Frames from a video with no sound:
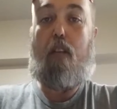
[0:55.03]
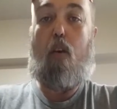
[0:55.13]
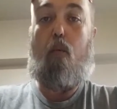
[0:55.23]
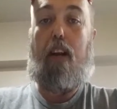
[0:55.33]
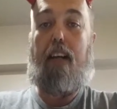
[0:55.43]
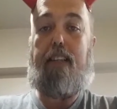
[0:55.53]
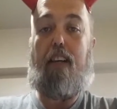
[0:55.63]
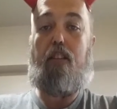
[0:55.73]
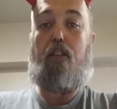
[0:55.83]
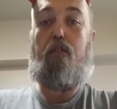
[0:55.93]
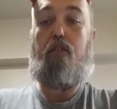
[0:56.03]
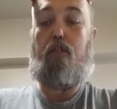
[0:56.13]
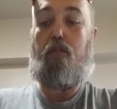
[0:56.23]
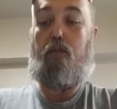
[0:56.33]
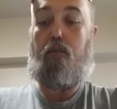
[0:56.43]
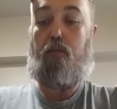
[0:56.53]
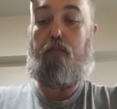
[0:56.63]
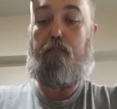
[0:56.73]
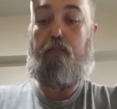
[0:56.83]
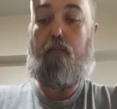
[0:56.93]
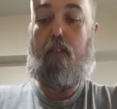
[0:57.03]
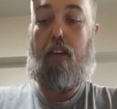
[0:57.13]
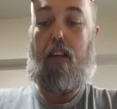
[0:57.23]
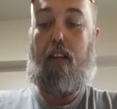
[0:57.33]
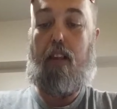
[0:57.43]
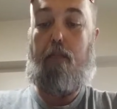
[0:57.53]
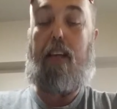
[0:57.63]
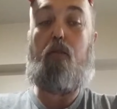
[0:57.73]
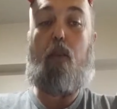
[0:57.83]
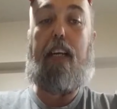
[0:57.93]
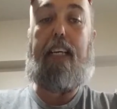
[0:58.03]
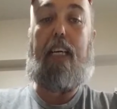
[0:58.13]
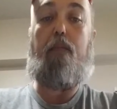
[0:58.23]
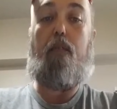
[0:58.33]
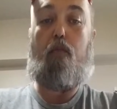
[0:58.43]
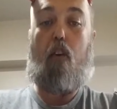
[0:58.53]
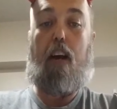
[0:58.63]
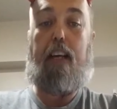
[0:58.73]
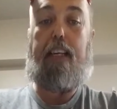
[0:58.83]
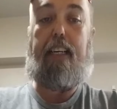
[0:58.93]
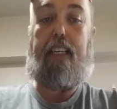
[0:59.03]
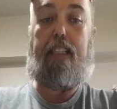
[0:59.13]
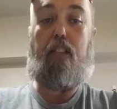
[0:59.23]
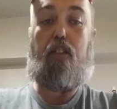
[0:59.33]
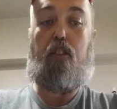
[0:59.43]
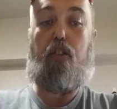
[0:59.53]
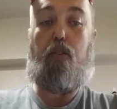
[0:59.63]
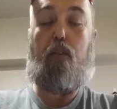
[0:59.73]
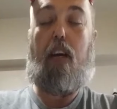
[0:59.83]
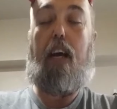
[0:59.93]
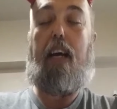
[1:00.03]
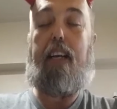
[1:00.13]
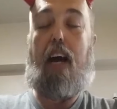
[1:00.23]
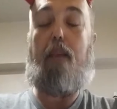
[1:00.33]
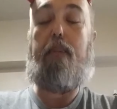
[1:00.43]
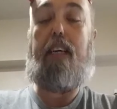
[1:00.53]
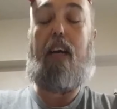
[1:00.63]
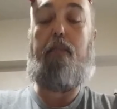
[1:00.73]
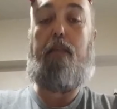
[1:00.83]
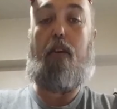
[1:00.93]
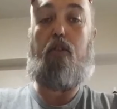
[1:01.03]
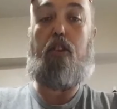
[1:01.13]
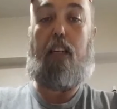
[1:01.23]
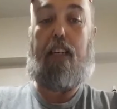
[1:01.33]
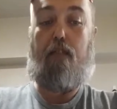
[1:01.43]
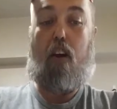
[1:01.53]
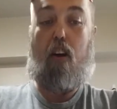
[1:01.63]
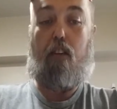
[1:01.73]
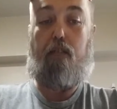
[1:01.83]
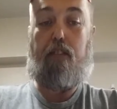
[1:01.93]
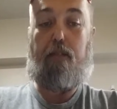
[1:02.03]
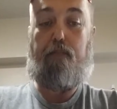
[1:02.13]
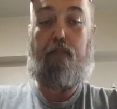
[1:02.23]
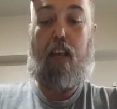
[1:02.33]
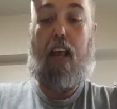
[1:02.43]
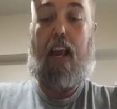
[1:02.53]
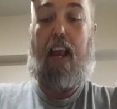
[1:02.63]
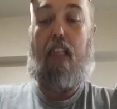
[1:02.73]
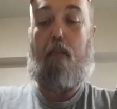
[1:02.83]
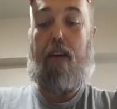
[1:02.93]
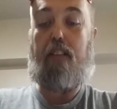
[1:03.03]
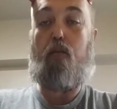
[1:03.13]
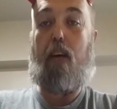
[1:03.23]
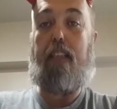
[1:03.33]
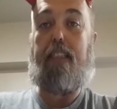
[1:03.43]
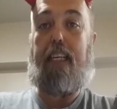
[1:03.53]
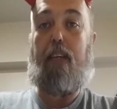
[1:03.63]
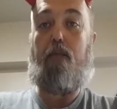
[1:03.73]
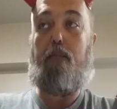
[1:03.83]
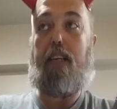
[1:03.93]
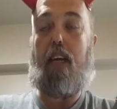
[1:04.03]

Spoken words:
when I tell you the best way to keep from crying is to not become emotionally involved. And the best way to keep from